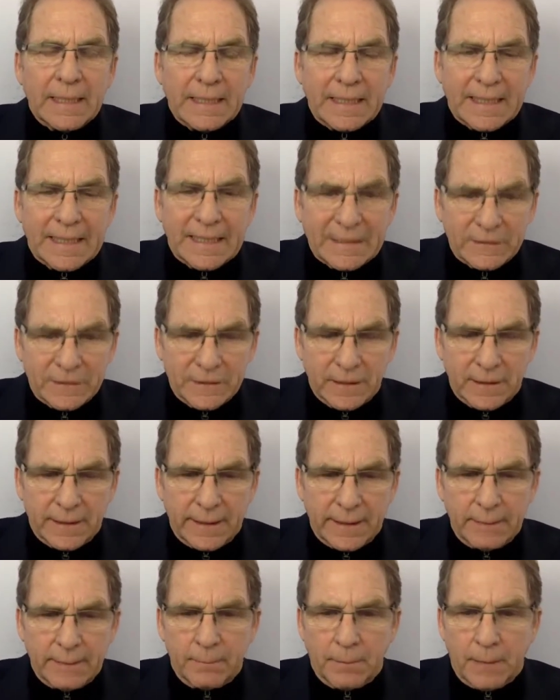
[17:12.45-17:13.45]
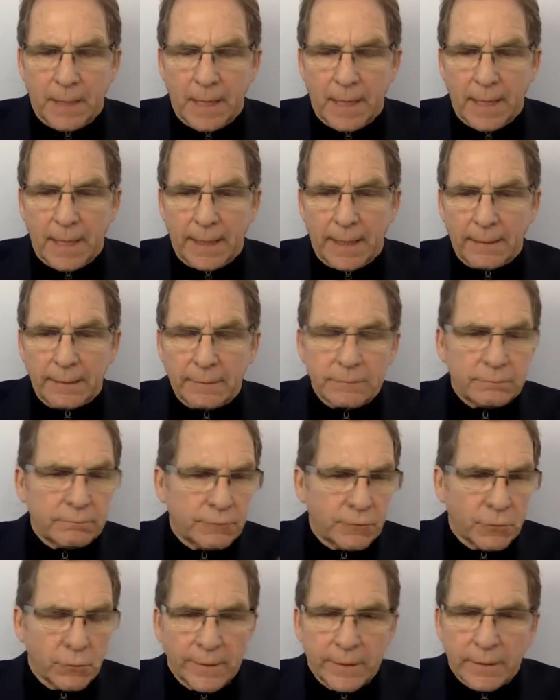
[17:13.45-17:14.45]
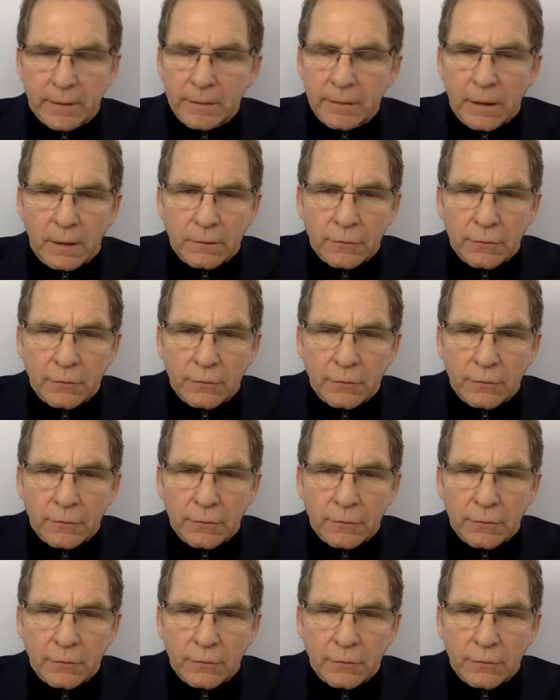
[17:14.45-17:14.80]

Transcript: easily by doing a,